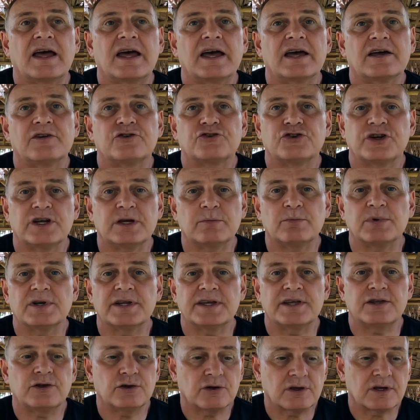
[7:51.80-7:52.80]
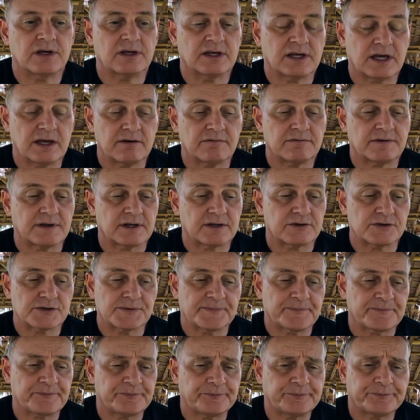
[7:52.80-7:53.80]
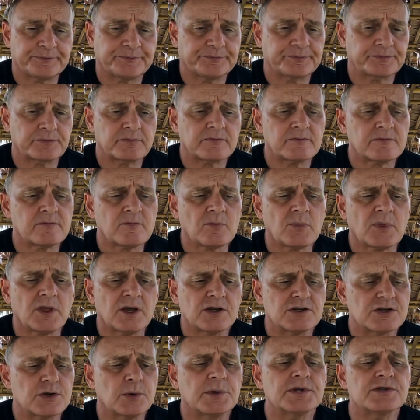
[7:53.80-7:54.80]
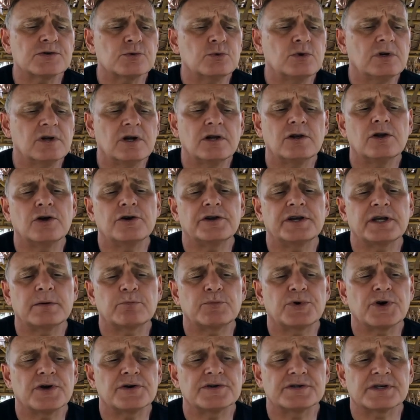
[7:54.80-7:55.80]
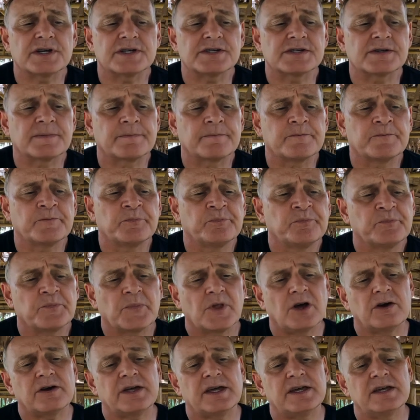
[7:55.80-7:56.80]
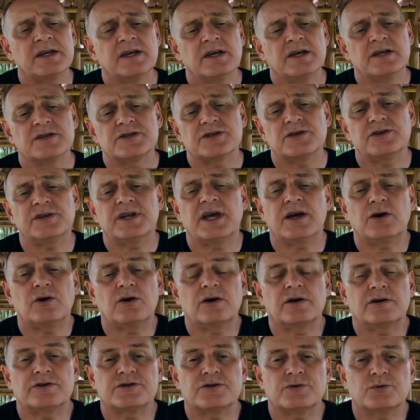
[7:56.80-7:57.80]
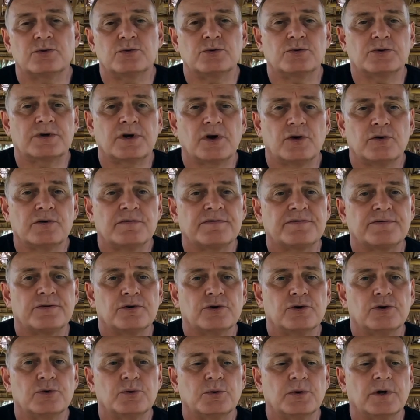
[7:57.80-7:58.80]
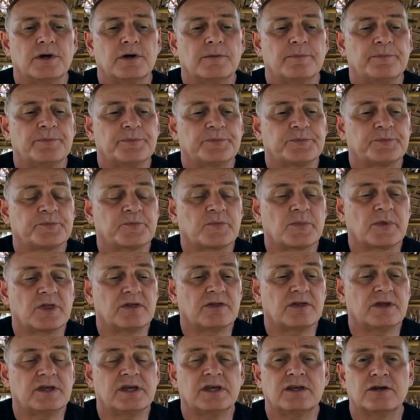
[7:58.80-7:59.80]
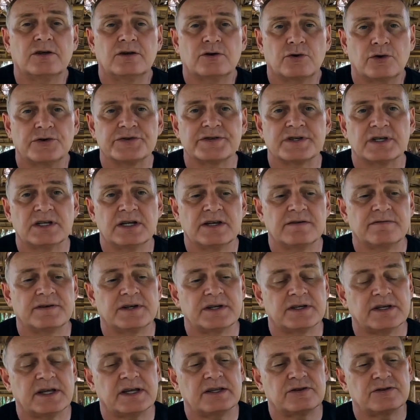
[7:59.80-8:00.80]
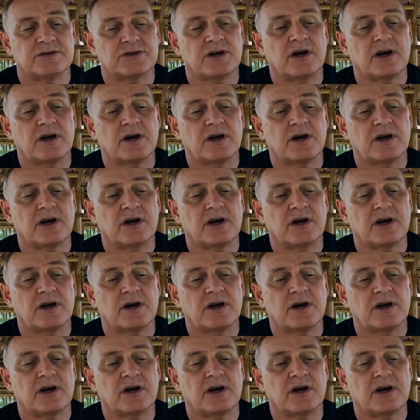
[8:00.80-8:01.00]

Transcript: how cheaply you can get things. So it's all a learning process. Okay, so now I shall go through the cost of living in